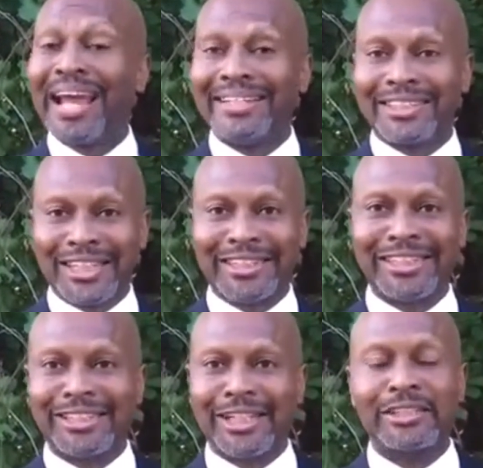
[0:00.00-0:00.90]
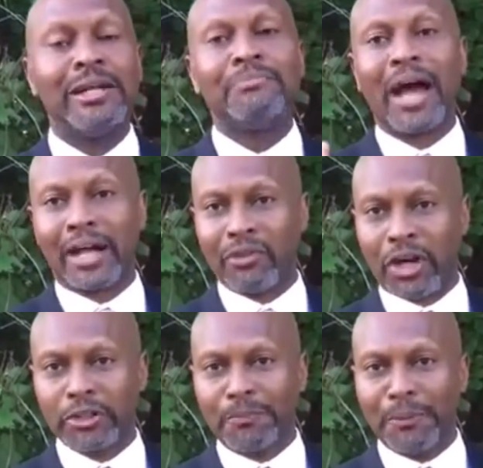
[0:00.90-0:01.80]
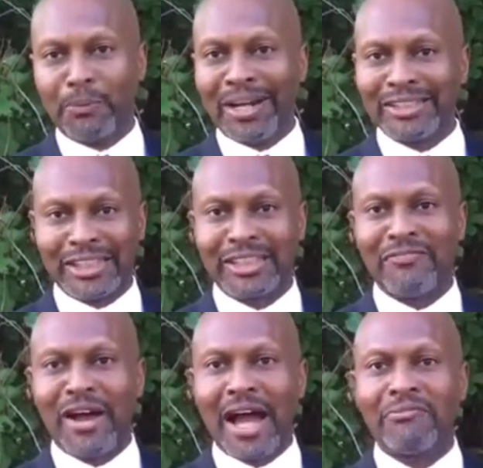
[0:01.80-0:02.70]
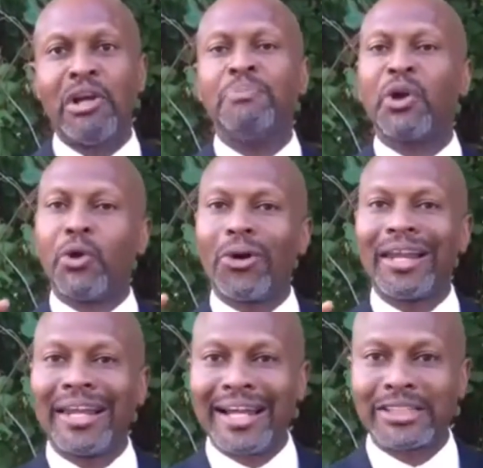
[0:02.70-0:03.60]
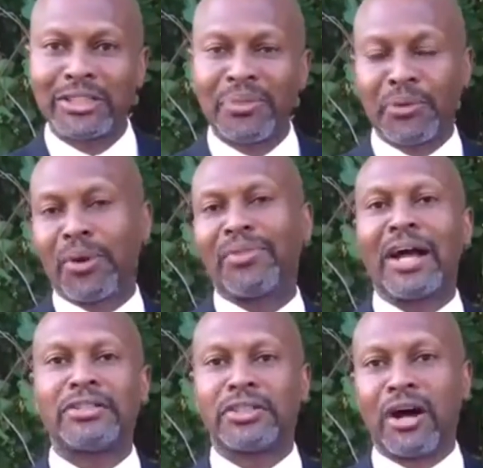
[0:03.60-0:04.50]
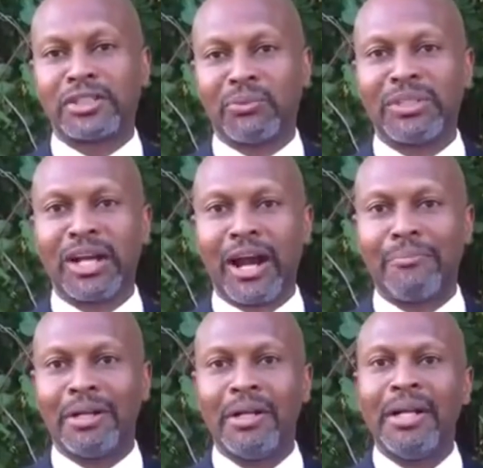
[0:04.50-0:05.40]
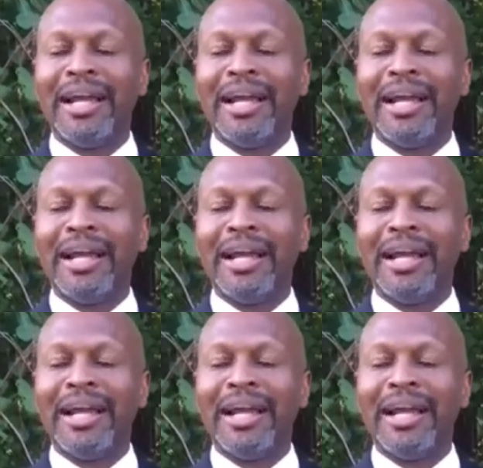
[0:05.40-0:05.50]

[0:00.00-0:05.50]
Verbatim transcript: And 66 out of 100 people age 65 earn less than $30,000 in retirement.